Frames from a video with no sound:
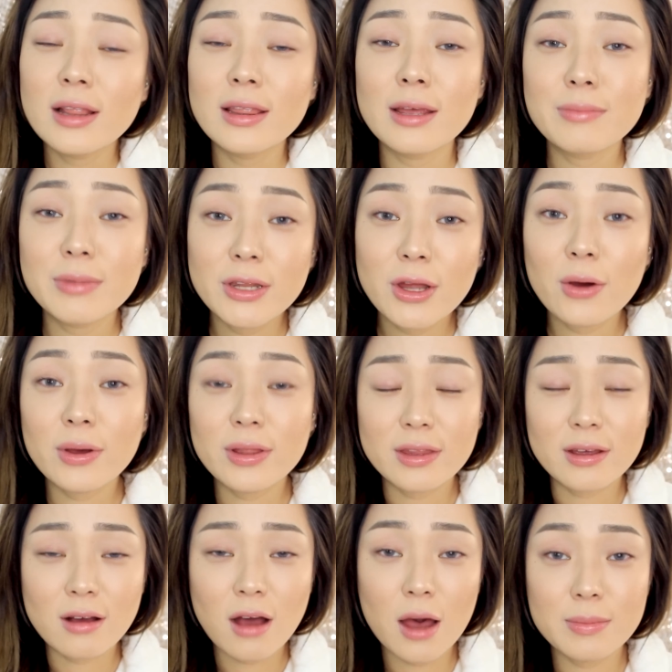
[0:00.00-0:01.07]
Let me know in
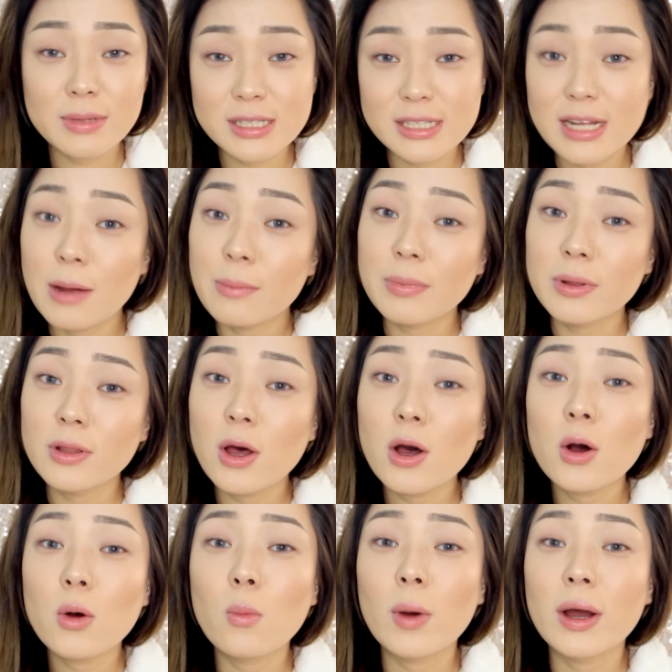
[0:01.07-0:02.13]
the comments down
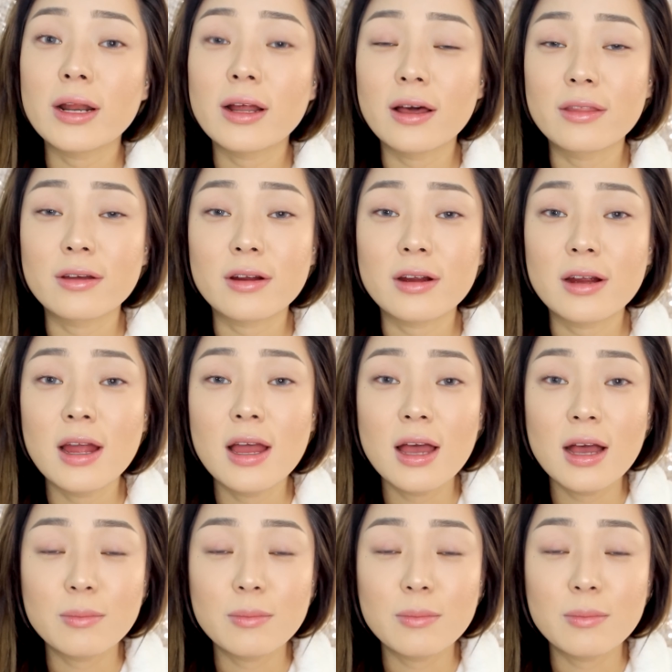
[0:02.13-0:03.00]
below what other